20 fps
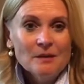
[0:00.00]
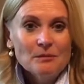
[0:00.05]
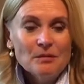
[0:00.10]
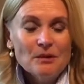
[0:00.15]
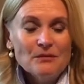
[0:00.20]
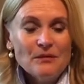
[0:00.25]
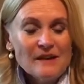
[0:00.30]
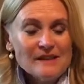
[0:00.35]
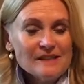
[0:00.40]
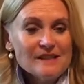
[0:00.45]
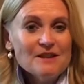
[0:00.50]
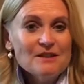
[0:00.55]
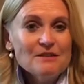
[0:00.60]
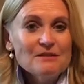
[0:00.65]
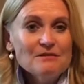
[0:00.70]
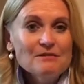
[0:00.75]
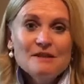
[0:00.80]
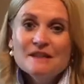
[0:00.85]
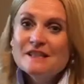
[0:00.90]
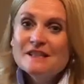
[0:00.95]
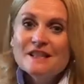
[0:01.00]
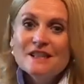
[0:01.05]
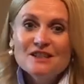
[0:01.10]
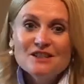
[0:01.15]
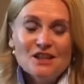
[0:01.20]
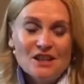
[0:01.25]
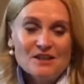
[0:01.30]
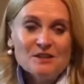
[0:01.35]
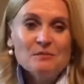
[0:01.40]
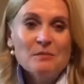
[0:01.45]
Professor Rusi
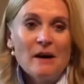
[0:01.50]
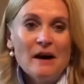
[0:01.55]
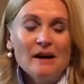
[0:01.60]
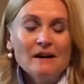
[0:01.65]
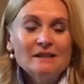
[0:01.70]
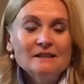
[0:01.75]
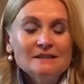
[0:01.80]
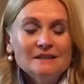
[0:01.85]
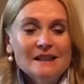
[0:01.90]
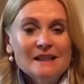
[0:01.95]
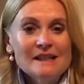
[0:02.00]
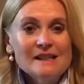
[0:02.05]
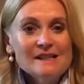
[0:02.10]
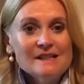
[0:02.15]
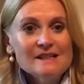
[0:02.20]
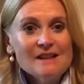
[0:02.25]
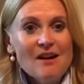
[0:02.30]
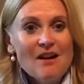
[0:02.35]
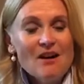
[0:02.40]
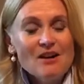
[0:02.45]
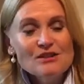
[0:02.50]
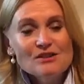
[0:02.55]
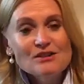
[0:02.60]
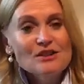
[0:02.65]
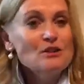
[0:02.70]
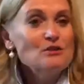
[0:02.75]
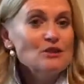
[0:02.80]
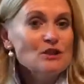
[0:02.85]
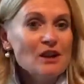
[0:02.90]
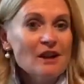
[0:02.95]
Jaspal is our
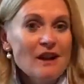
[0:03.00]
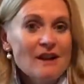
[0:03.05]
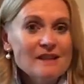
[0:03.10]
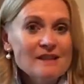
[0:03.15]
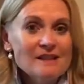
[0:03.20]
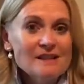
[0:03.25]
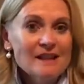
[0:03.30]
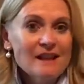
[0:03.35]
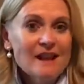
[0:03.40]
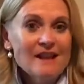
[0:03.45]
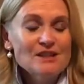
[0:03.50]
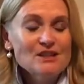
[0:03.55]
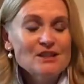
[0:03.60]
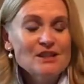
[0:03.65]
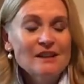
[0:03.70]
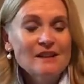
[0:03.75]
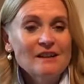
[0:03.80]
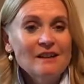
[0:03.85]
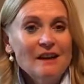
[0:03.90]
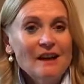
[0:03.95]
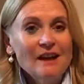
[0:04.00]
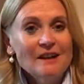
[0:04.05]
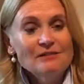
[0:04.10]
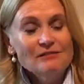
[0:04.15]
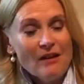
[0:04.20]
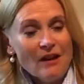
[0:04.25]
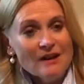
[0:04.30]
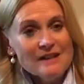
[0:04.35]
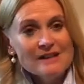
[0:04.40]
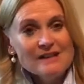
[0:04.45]
social isolation
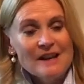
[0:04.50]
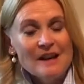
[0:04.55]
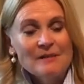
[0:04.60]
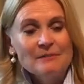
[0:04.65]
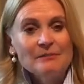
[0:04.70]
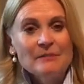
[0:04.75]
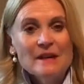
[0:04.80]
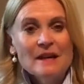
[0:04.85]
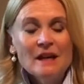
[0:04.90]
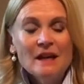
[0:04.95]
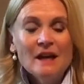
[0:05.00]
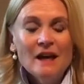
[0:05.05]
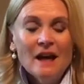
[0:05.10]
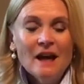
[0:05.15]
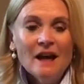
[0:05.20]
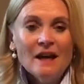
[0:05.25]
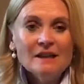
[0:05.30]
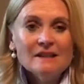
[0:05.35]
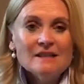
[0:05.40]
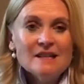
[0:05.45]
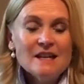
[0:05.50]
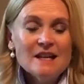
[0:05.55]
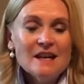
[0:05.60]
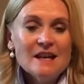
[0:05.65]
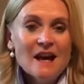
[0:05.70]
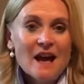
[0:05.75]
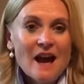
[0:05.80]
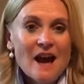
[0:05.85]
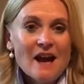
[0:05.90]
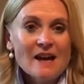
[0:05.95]
advisor, and
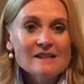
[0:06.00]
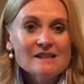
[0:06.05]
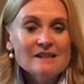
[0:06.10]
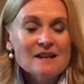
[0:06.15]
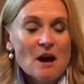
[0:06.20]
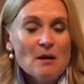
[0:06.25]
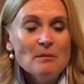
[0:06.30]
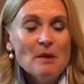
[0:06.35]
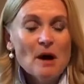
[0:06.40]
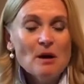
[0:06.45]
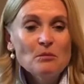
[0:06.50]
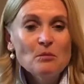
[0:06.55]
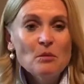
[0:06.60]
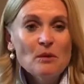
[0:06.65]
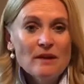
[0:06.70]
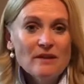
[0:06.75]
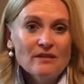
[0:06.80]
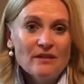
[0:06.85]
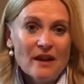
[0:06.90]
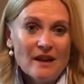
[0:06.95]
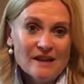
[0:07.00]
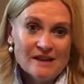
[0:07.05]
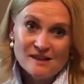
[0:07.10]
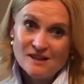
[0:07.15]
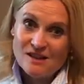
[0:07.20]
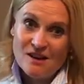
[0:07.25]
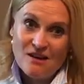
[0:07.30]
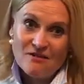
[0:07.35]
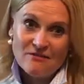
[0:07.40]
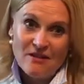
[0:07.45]
he has come up with a
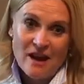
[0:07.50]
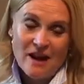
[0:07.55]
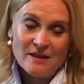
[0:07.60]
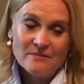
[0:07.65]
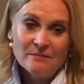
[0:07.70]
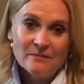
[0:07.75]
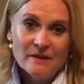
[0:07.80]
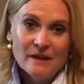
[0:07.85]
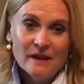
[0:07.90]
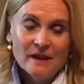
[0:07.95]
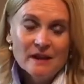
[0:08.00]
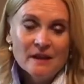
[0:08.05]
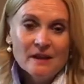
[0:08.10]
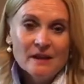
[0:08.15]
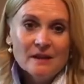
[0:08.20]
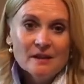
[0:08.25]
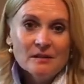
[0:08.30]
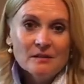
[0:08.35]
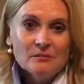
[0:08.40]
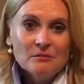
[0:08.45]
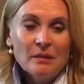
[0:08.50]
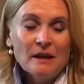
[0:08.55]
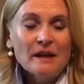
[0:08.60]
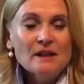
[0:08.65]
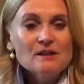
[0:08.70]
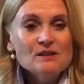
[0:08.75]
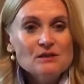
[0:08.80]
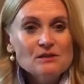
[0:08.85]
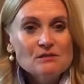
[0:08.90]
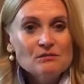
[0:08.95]
survey
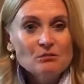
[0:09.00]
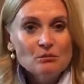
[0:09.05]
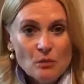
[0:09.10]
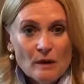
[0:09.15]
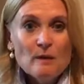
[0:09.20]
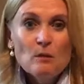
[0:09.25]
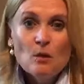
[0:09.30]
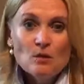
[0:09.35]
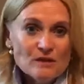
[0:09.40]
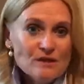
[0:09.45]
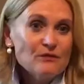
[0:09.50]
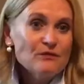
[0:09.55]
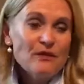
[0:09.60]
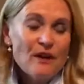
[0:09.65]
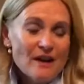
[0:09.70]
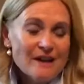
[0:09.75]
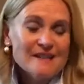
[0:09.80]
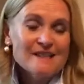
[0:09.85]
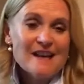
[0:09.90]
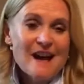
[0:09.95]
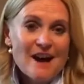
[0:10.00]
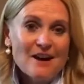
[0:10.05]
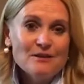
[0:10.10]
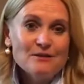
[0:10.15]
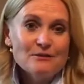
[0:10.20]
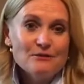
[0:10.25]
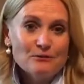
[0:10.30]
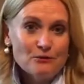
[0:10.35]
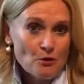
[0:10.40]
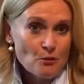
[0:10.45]
because we want to find
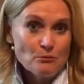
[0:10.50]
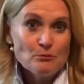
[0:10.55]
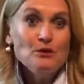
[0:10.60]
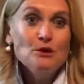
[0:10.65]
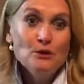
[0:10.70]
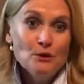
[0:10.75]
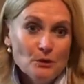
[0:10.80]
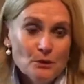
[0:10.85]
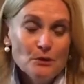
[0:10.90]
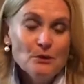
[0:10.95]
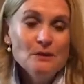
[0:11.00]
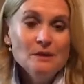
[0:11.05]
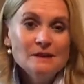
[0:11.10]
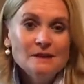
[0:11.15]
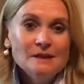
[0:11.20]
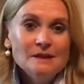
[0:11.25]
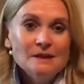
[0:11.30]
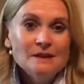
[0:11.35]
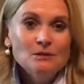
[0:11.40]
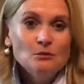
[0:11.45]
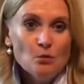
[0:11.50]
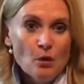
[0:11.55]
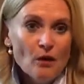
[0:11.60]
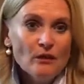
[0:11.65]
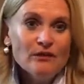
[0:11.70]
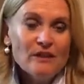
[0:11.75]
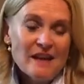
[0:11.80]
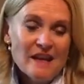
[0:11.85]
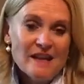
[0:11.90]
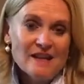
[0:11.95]
out from you
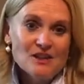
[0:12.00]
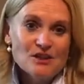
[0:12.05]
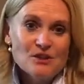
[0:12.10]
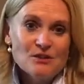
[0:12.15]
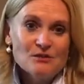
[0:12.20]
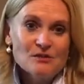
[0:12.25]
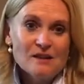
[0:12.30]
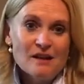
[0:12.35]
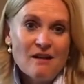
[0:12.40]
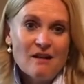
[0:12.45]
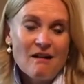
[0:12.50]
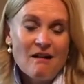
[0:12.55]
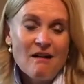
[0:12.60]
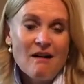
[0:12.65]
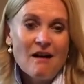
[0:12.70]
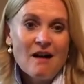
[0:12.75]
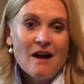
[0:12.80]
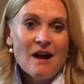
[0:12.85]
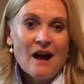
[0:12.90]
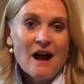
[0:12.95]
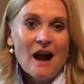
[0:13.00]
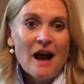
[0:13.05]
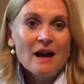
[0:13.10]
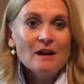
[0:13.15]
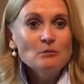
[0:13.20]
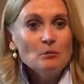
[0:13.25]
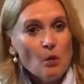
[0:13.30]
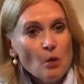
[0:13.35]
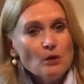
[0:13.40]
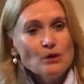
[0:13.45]
what the issues are
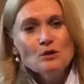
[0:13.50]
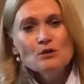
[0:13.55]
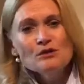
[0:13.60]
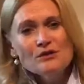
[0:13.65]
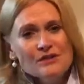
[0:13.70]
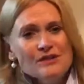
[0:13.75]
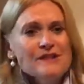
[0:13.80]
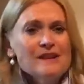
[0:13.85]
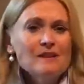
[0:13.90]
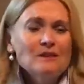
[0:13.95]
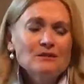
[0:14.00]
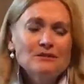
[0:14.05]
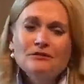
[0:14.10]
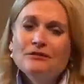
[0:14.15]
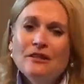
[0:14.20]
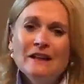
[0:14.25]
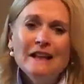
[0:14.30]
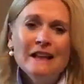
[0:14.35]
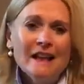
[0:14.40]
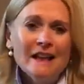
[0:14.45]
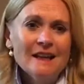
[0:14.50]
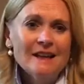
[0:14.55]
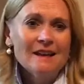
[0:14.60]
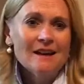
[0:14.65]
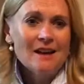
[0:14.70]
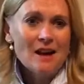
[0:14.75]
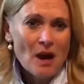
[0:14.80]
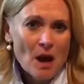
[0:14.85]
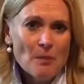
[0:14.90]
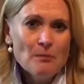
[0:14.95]
and what you're still feeling
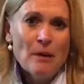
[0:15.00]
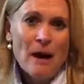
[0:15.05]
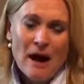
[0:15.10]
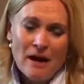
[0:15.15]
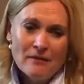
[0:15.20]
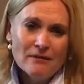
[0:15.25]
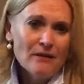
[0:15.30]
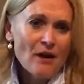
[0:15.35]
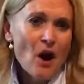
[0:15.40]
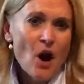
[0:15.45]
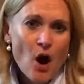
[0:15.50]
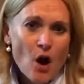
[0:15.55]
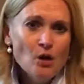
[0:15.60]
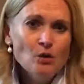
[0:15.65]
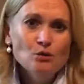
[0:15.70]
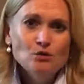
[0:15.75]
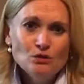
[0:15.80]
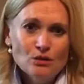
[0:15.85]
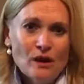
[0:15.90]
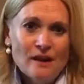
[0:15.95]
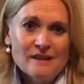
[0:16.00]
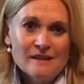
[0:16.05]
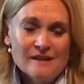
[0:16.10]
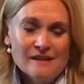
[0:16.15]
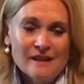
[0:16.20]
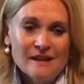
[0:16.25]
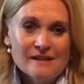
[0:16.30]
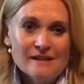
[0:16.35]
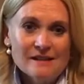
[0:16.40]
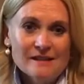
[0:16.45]
about the whole
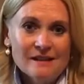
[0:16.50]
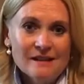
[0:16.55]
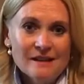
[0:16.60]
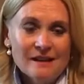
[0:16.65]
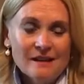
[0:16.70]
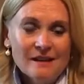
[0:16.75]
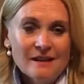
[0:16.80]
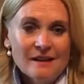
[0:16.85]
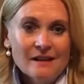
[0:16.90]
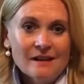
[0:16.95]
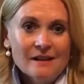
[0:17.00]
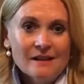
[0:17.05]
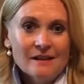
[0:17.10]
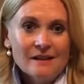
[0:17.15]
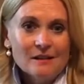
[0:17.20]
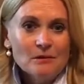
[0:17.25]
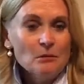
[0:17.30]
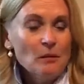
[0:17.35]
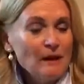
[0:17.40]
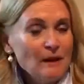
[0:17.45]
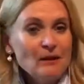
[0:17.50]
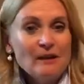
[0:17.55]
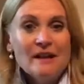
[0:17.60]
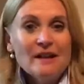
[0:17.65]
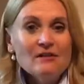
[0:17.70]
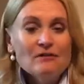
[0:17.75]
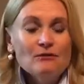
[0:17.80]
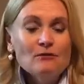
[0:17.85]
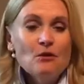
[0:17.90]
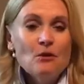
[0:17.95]
crisis. We're
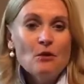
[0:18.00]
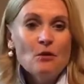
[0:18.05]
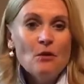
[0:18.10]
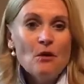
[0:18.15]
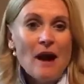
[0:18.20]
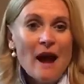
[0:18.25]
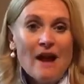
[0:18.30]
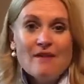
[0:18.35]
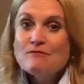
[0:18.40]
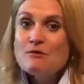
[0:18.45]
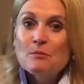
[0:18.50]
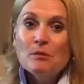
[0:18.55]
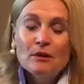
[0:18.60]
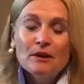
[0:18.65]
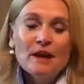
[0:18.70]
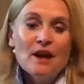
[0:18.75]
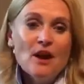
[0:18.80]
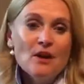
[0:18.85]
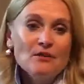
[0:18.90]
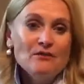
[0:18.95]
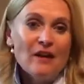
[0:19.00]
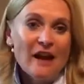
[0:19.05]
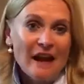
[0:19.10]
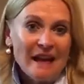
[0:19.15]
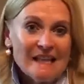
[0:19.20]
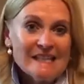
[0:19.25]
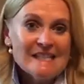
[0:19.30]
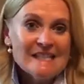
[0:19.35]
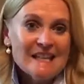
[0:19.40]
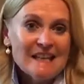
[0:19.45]
looking for everybody over
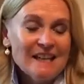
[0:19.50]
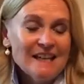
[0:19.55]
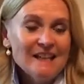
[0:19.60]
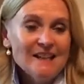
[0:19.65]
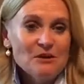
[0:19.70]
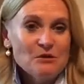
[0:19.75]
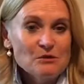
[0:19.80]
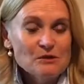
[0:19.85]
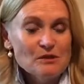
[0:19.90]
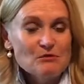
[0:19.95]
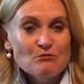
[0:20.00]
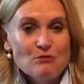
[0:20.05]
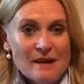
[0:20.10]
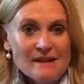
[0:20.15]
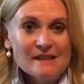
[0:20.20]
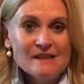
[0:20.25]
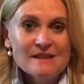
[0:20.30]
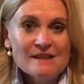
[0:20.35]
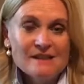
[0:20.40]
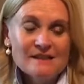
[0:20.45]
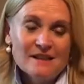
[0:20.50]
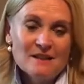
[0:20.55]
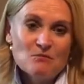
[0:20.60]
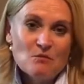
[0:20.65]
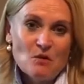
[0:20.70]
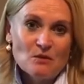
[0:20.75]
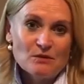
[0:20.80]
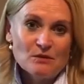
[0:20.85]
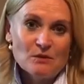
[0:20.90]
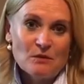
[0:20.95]
18 who's a resident in
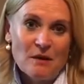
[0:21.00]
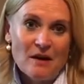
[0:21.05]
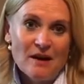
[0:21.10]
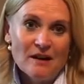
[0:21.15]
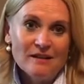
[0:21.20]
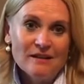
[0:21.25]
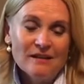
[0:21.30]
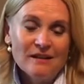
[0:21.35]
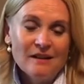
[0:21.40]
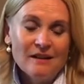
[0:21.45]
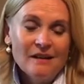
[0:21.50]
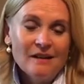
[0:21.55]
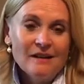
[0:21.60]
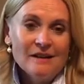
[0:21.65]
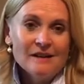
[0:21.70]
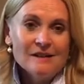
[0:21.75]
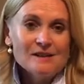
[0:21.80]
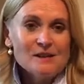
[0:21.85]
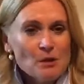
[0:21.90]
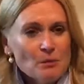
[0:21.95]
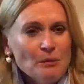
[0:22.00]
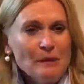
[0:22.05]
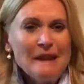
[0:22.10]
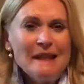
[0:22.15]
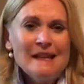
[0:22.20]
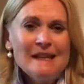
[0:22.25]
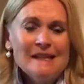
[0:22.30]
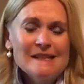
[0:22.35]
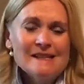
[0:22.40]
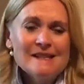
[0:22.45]
Wandsworth. So
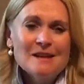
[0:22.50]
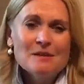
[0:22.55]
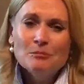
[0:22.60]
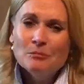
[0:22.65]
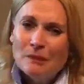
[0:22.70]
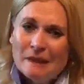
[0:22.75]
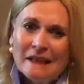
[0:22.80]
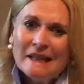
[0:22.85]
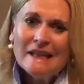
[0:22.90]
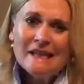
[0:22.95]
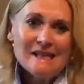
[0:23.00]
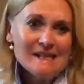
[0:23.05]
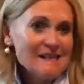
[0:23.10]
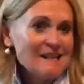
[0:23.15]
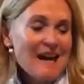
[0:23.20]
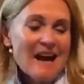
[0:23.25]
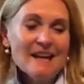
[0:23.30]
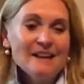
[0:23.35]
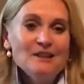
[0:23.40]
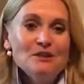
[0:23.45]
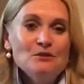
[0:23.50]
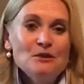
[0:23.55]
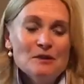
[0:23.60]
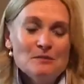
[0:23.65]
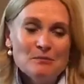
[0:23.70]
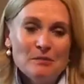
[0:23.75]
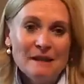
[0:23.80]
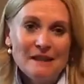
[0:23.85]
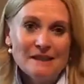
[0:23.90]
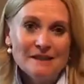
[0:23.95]
please, please, can you
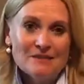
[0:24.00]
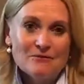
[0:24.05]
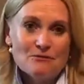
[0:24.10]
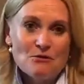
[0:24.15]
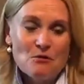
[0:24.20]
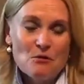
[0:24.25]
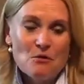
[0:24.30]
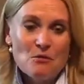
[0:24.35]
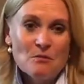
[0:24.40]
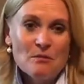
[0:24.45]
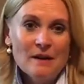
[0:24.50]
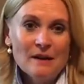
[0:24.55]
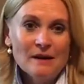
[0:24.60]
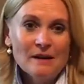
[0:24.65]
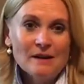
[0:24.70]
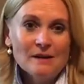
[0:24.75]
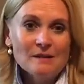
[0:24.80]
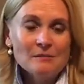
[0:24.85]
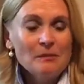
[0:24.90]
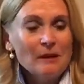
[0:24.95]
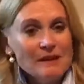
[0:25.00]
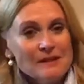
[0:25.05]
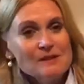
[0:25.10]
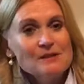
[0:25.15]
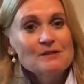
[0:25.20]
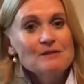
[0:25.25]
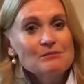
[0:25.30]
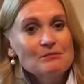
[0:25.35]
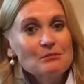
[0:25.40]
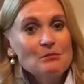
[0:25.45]
complete the form?
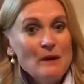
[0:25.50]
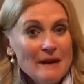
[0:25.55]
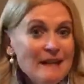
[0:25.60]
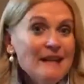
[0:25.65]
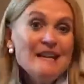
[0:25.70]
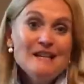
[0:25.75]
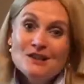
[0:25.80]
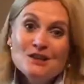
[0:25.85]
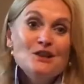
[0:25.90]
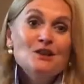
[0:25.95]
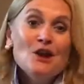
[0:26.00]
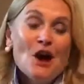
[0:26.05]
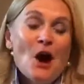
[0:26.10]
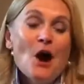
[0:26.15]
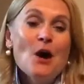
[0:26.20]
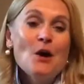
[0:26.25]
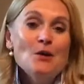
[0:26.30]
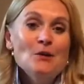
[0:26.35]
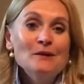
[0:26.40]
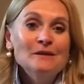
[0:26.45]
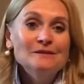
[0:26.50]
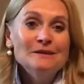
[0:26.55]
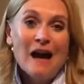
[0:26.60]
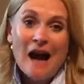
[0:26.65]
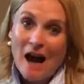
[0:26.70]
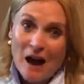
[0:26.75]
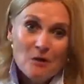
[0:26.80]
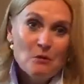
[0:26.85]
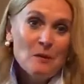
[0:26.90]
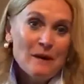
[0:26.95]
Because we need to know
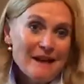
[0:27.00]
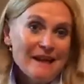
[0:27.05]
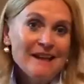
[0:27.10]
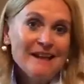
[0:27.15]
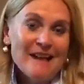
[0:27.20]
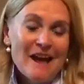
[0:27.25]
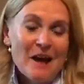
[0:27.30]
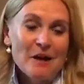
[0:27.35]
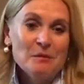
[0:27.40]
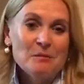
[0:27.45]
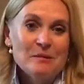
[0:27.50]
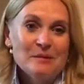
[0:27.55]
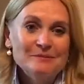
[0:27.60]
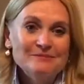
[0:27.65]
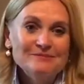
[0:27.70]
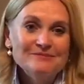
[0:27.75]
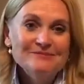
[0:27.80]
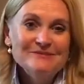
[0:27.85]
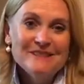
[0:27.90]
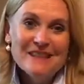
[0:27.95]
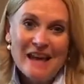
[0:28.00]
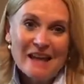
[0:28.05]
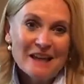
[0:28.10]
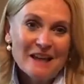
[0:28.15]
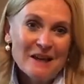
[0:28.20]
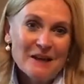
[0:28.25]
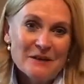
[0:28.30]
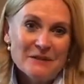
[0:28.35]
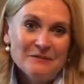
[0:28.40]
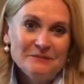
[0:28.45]
how we can help. Thank
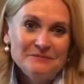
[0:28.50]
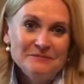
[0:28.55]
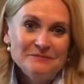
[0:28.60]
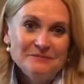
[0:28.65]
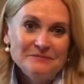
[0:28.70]
you.